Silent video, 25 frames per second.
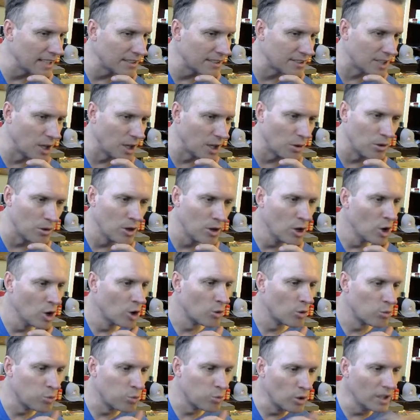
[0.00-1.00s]
So
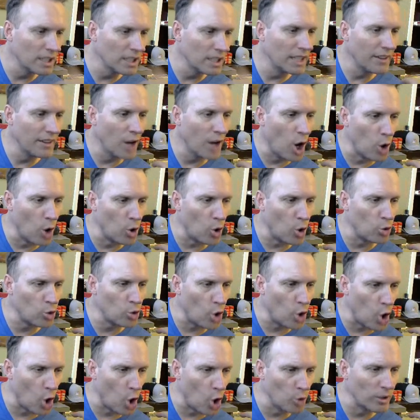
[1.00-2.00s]
really, the
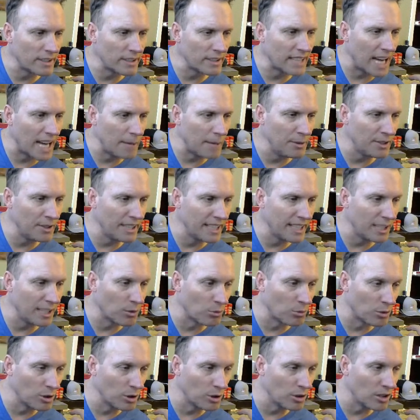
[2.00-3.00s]
only time you can get
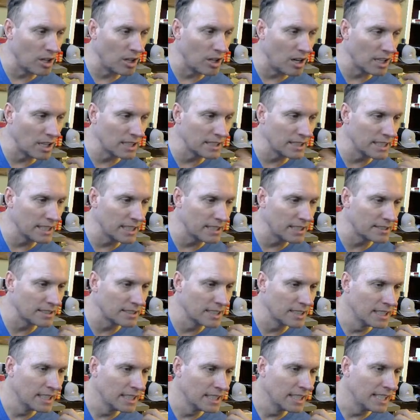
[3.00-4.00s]
real long in this
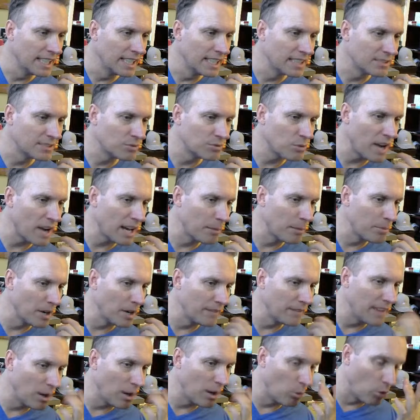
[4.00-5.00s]
is right above
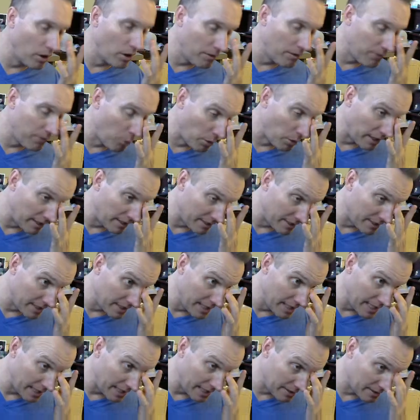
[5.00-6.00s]
that
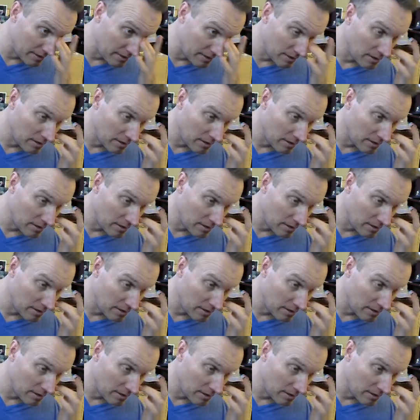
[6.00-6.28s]
146.